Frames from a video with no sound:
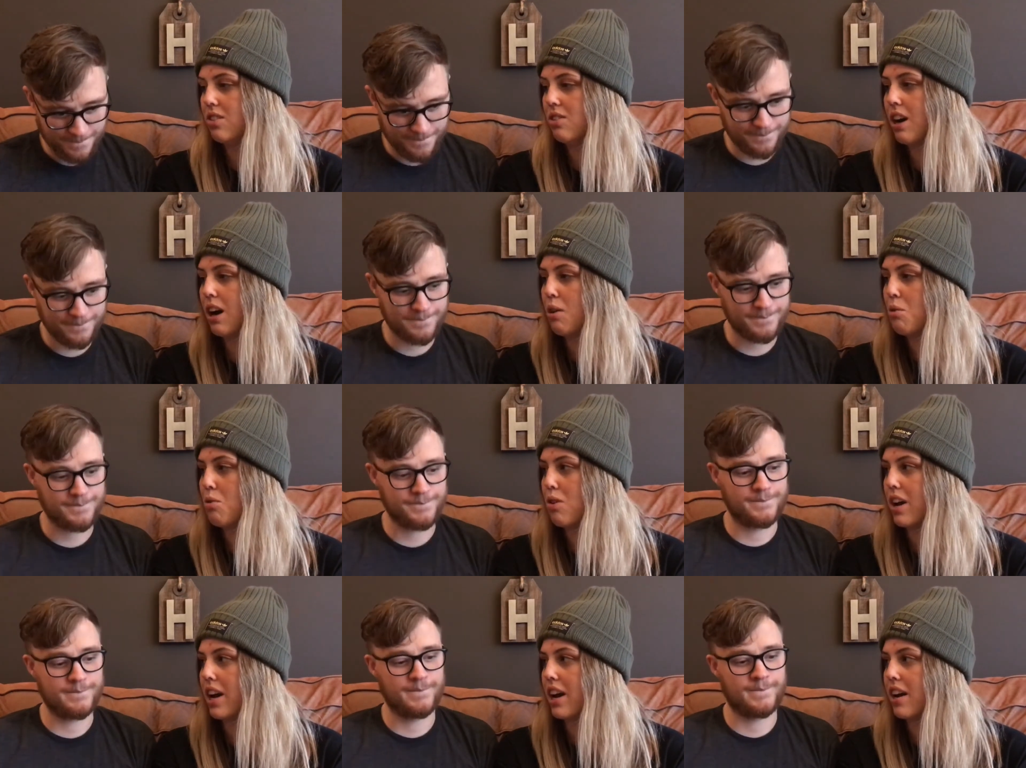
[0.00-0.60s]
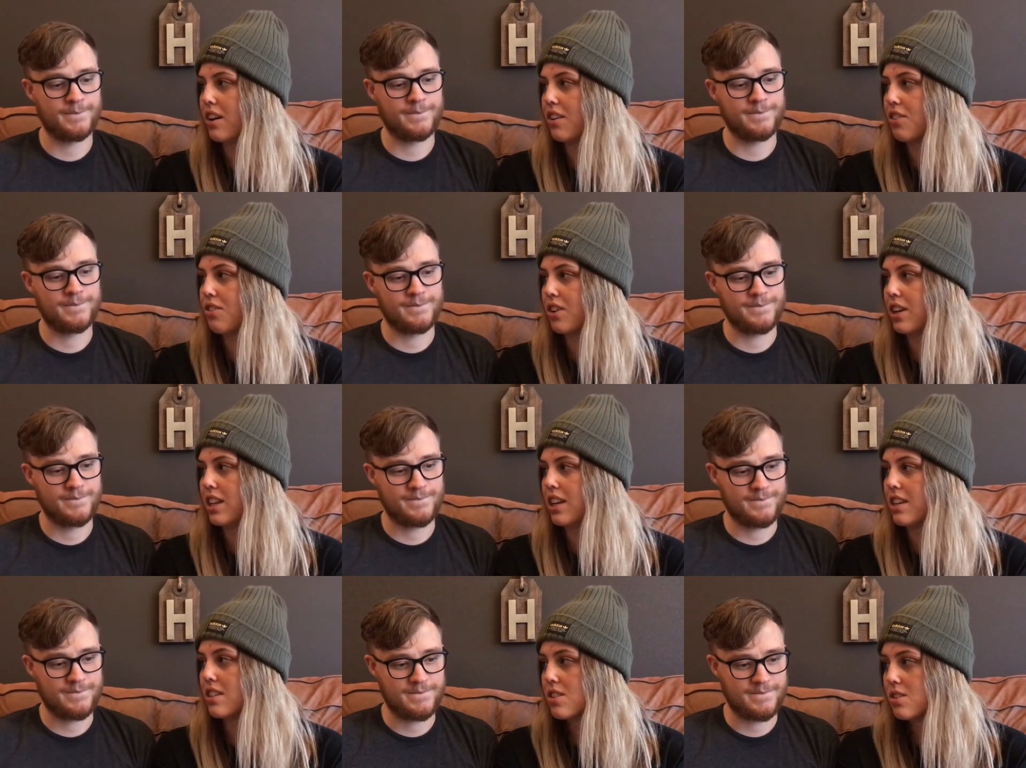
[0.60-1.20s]
Speaker 1: You got 1 out of
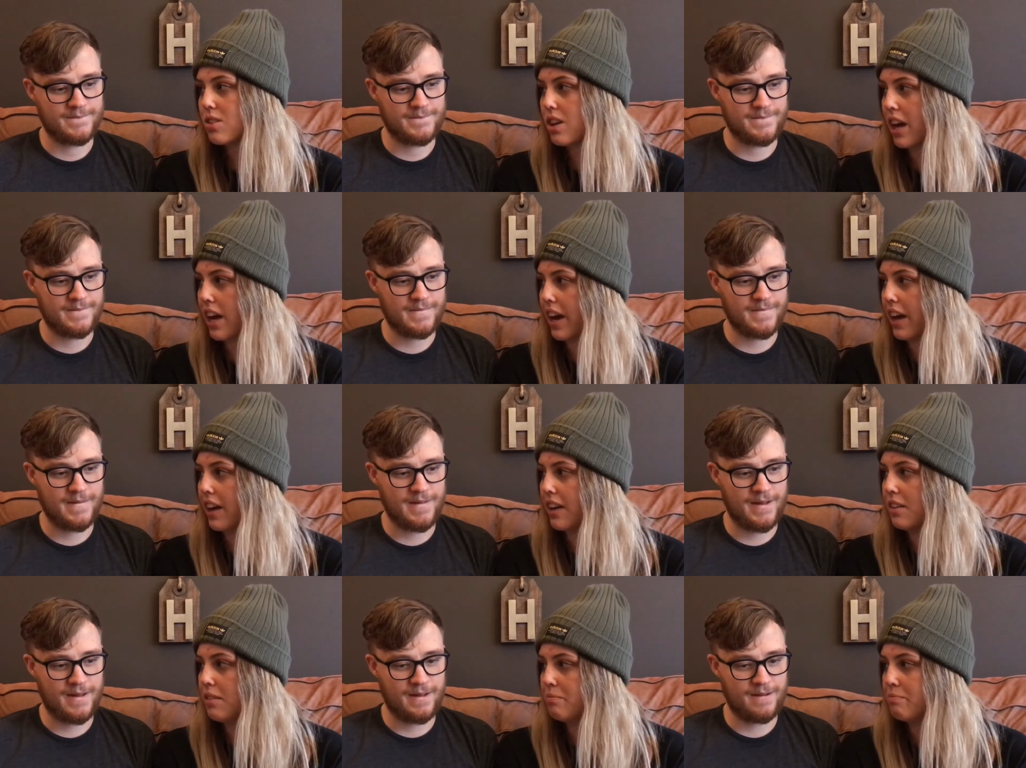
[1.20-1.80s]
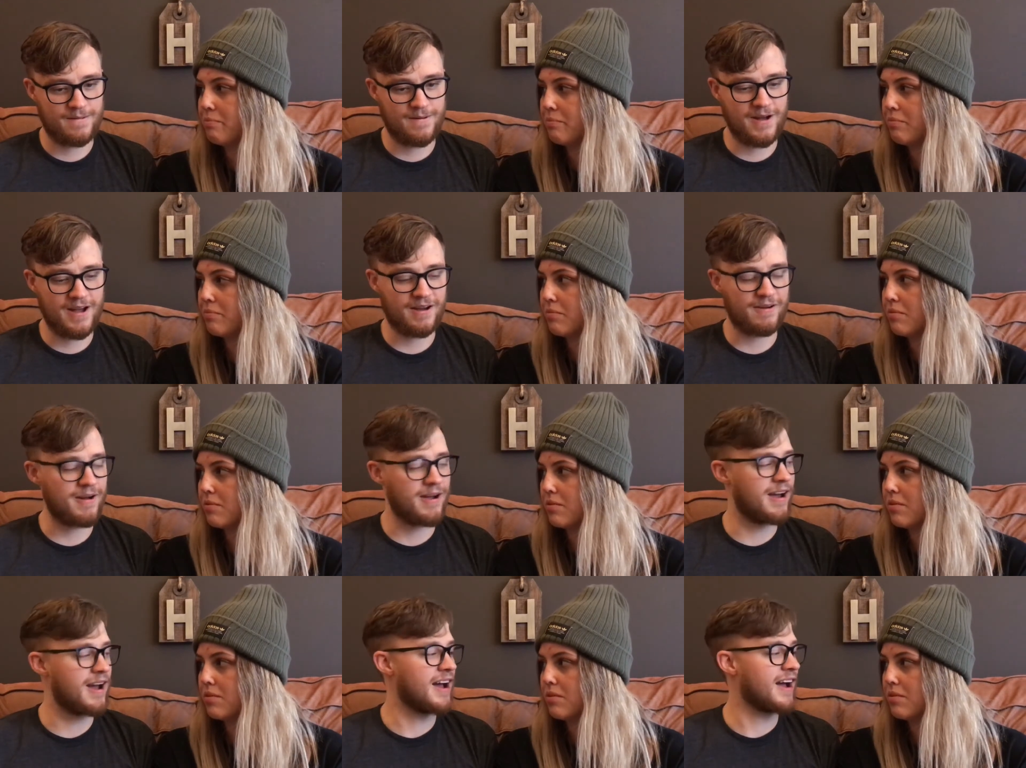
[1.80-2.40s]
3. That's okay. Wait,
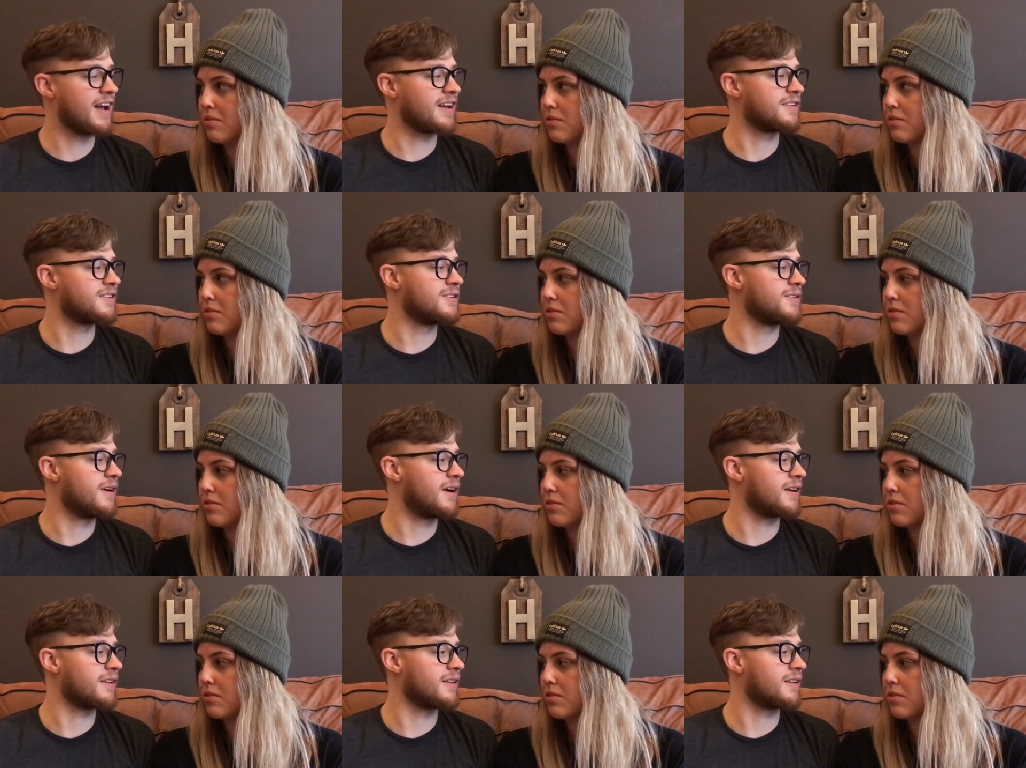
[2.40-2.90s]
I got 2